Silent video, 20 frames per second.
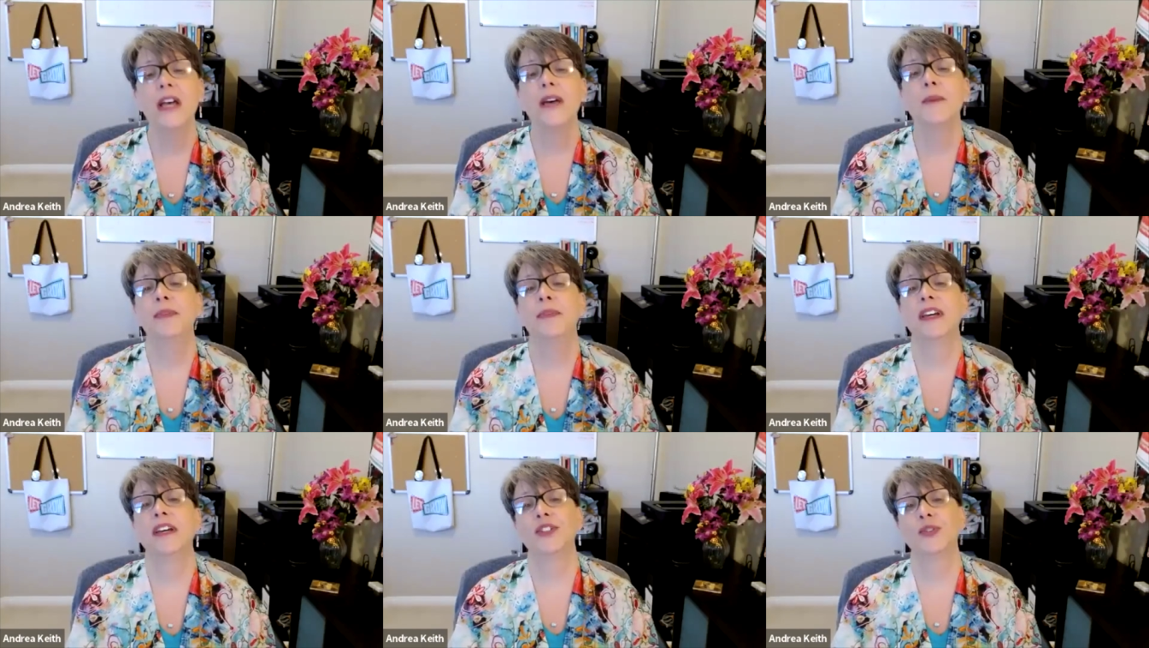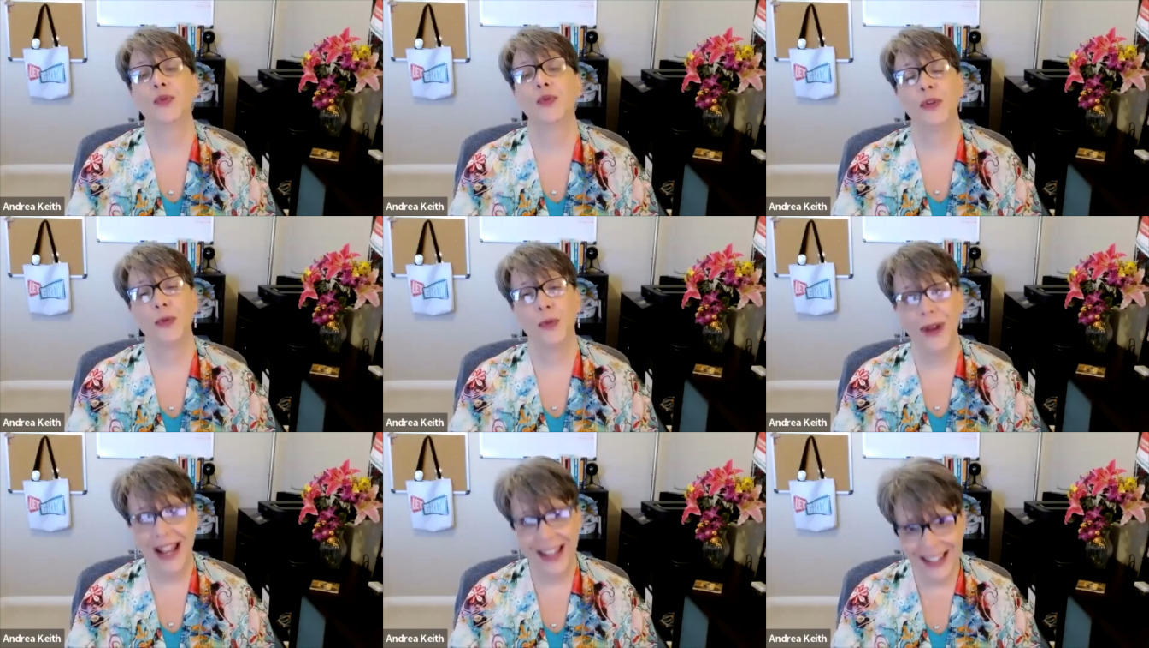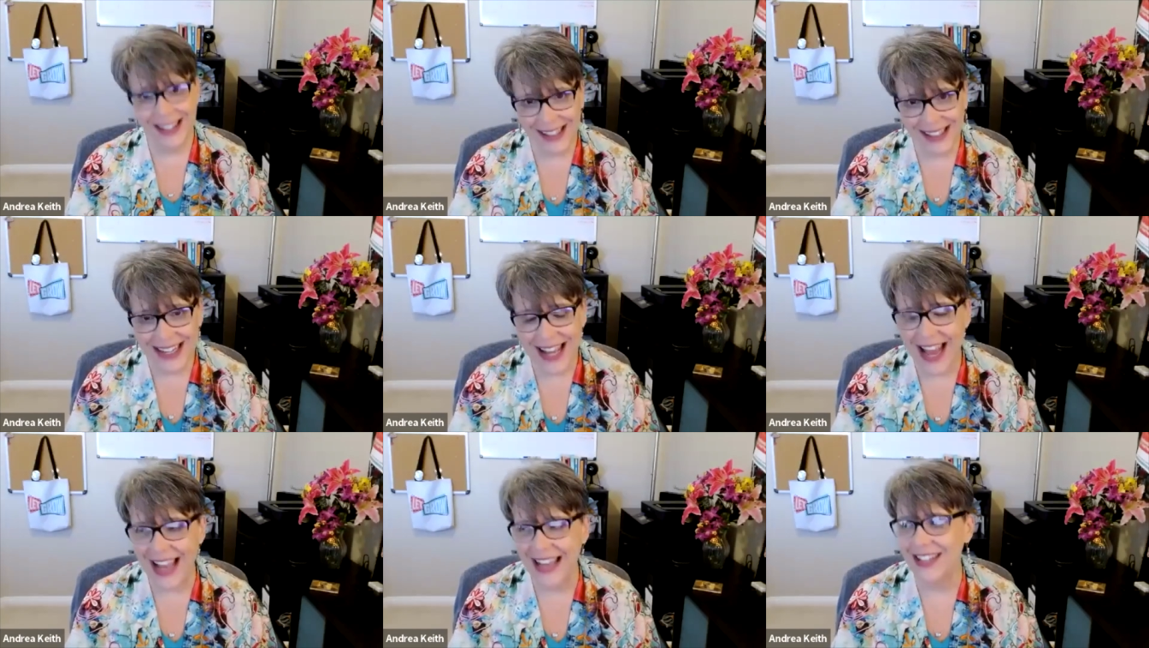because we
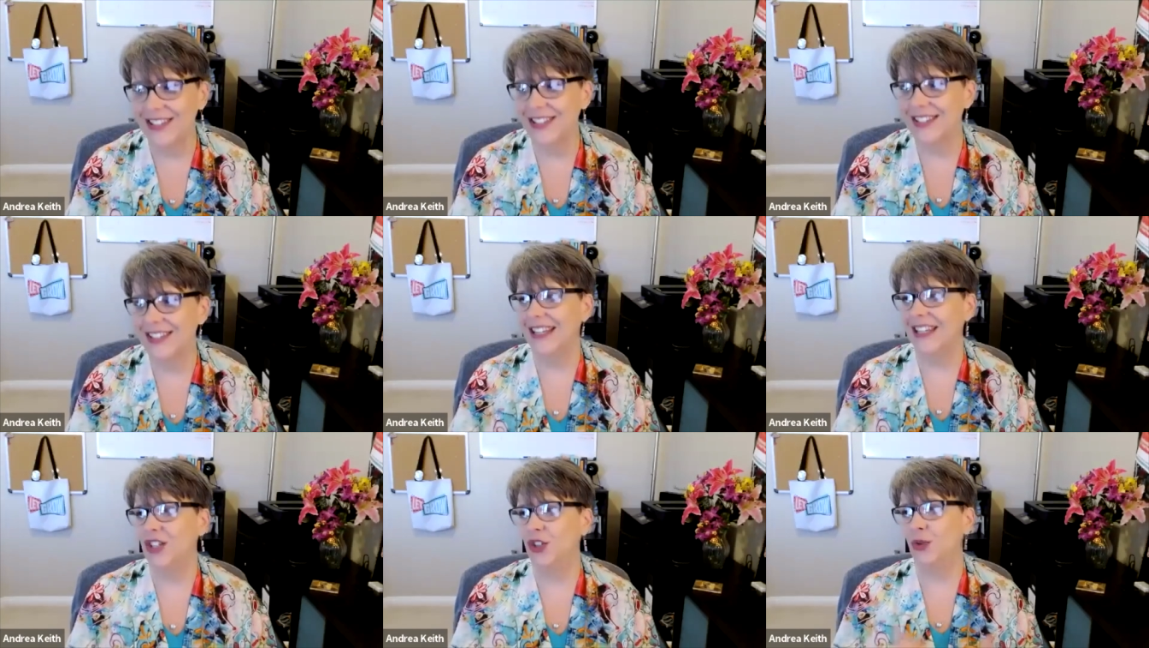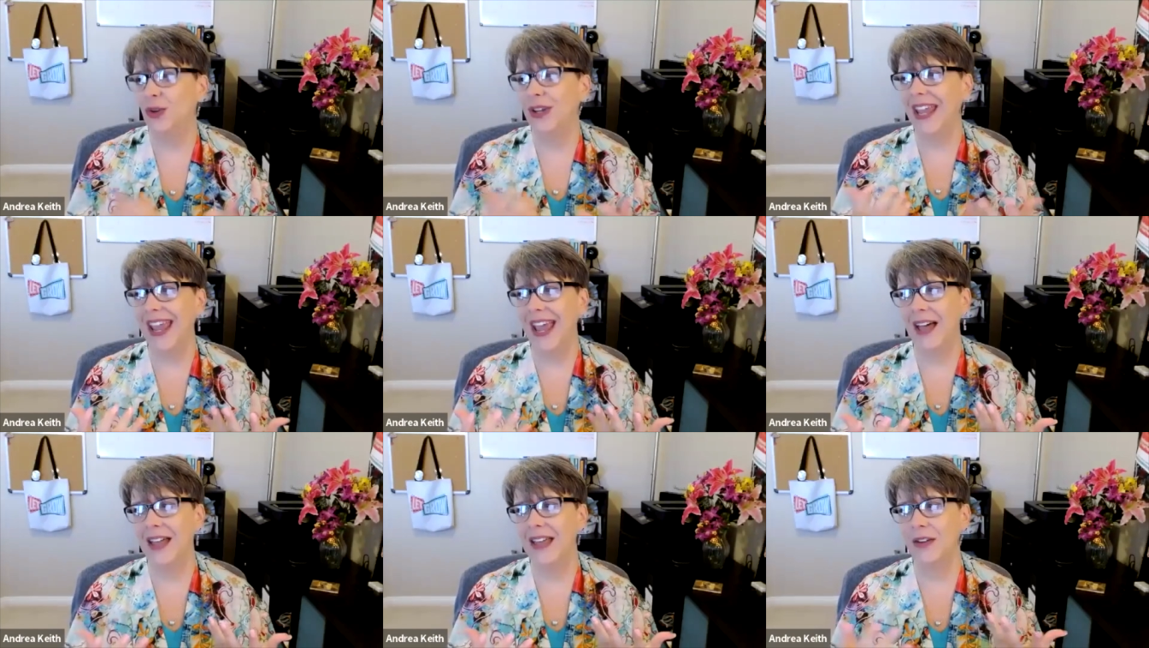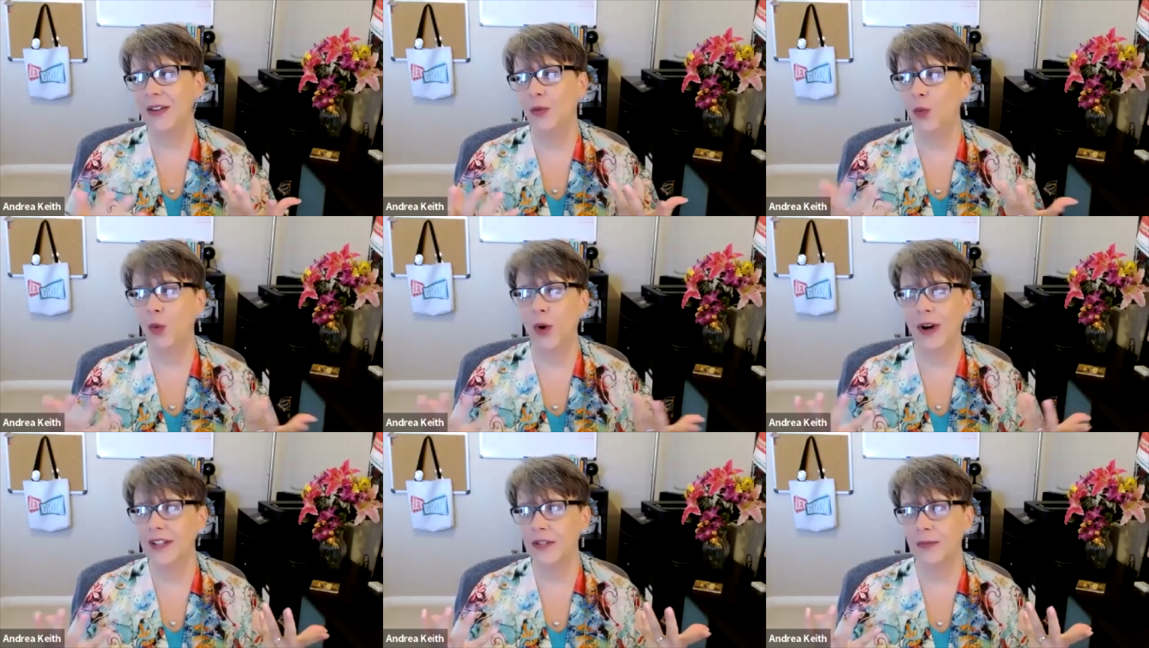recognize that you can't,
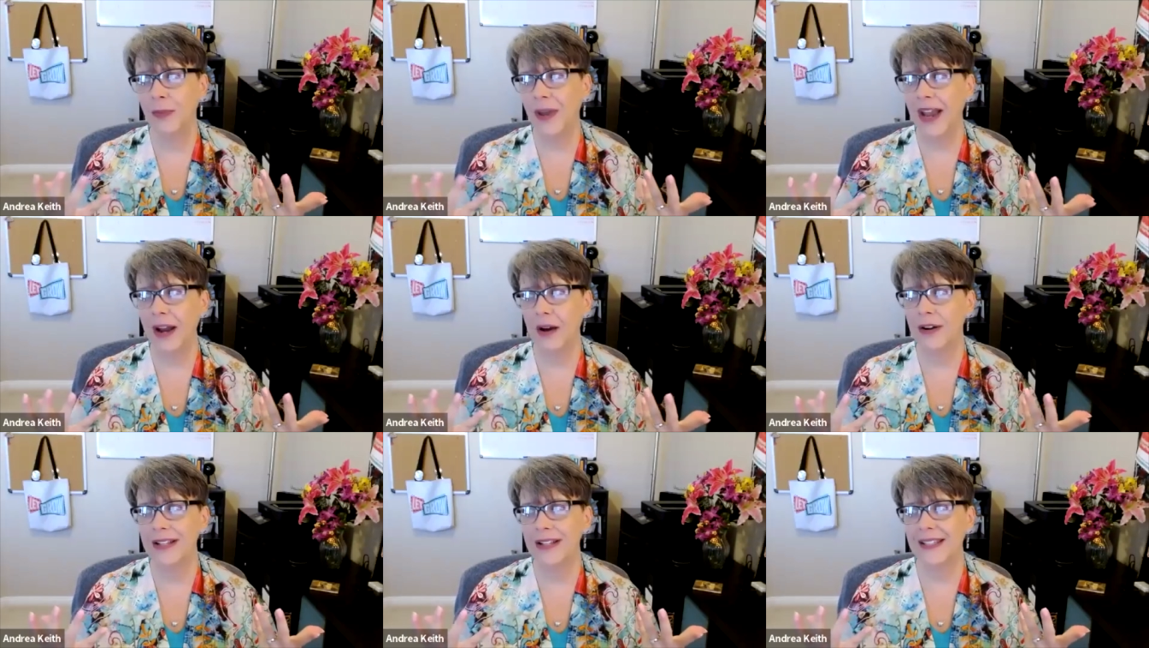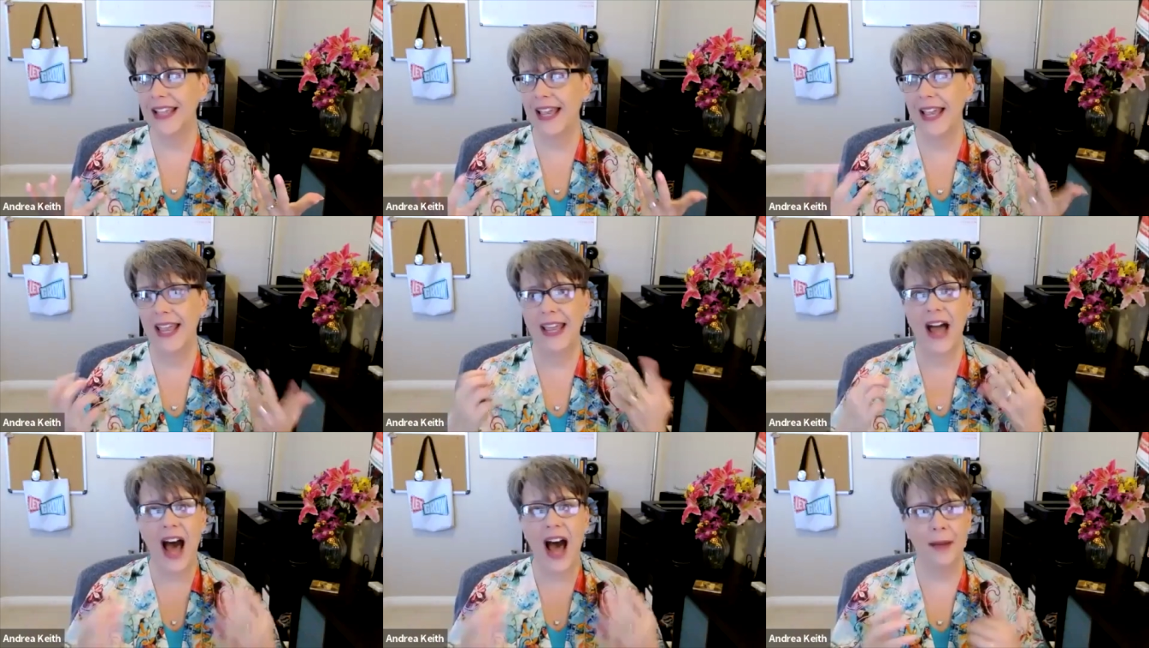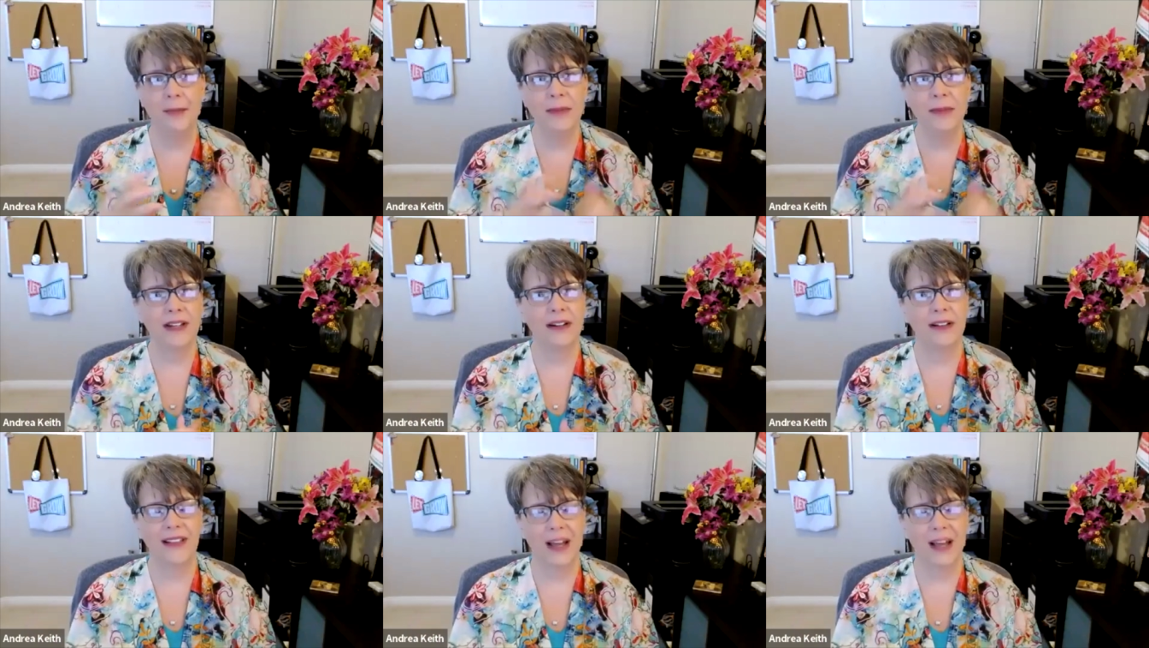one parent saying, I'm
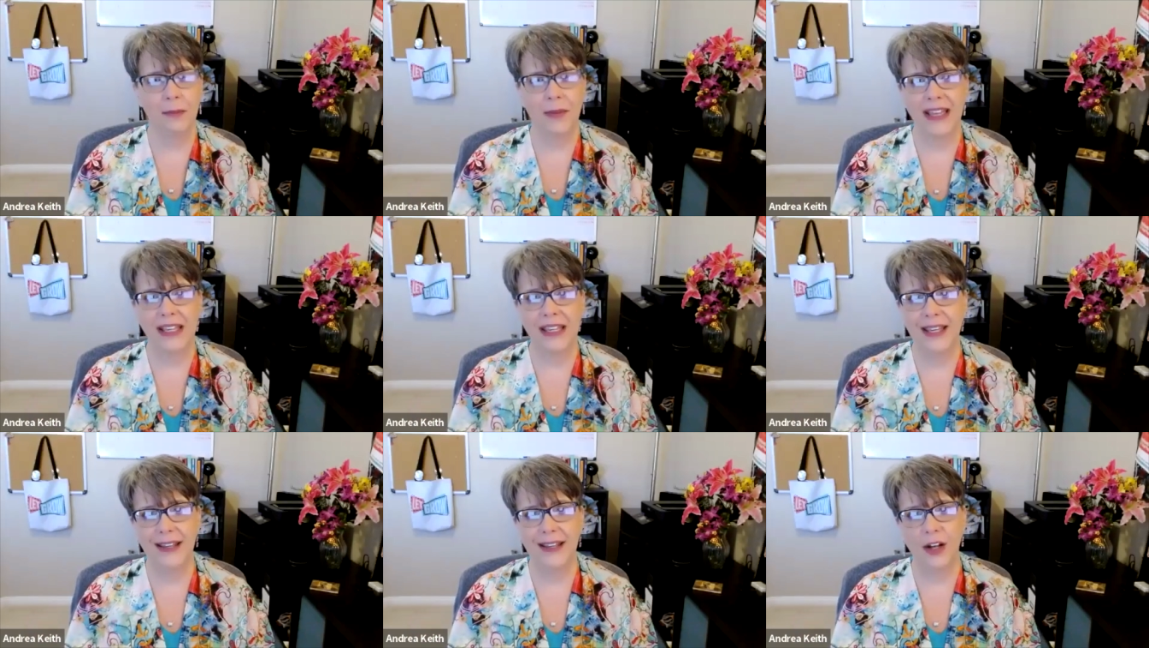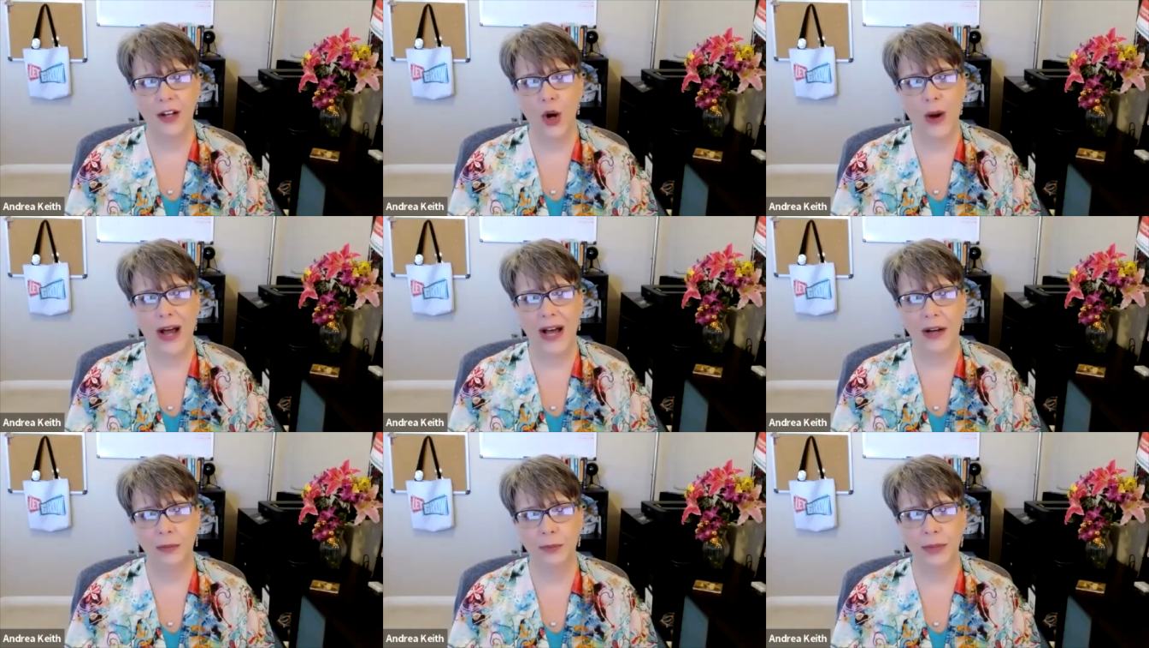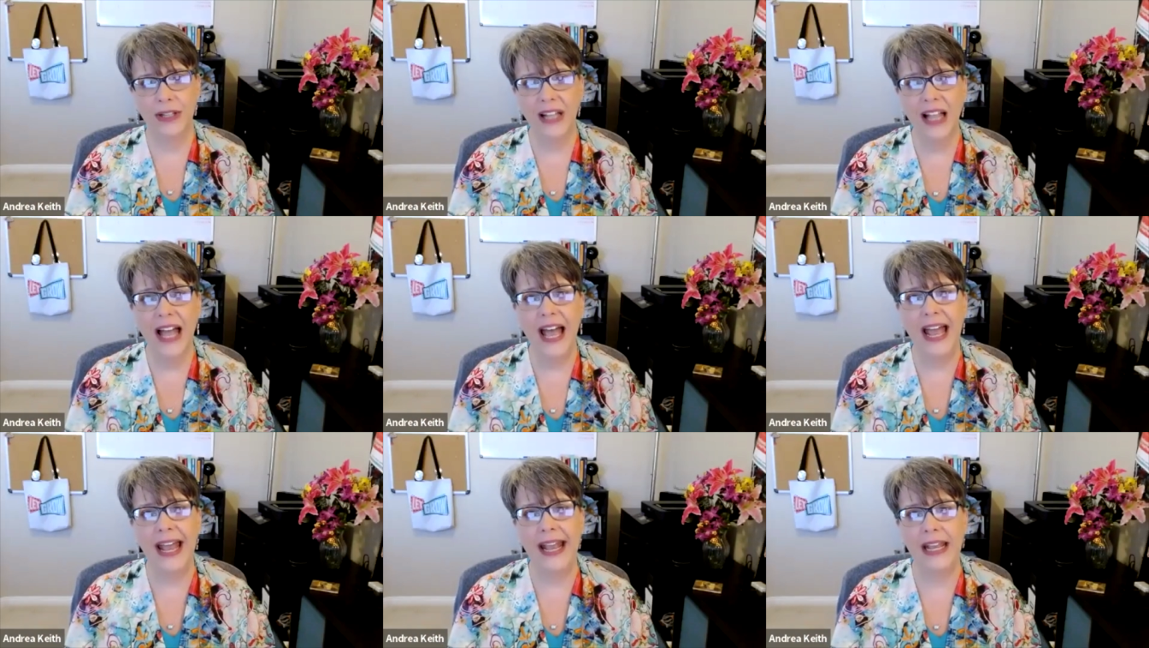going to let my kid go out and
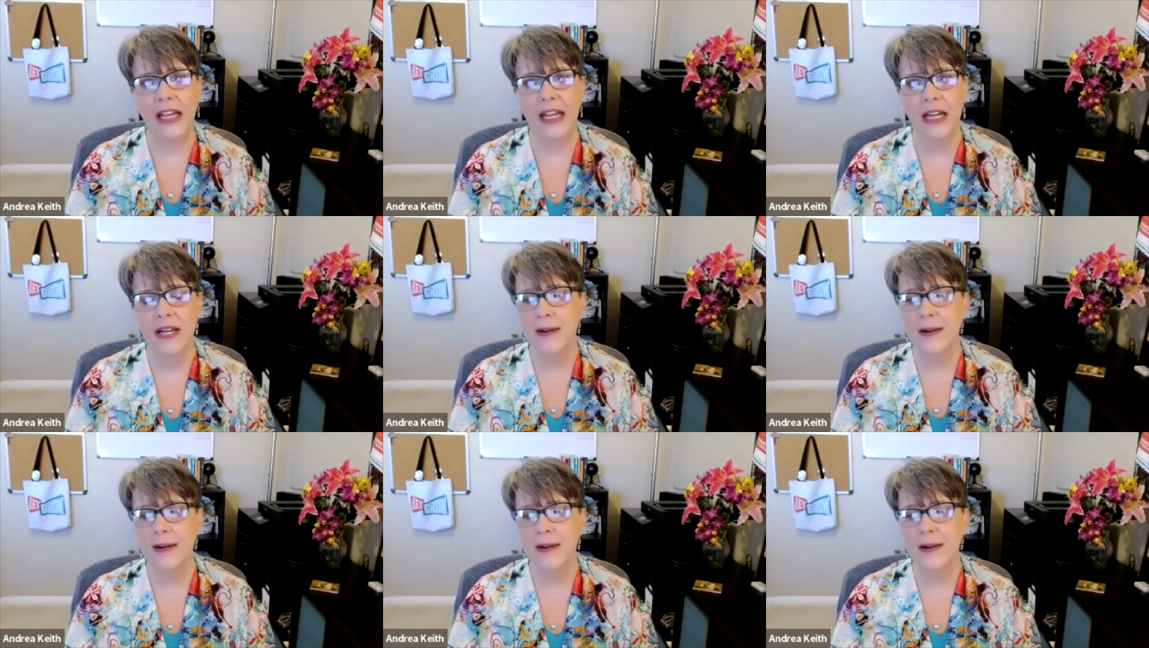play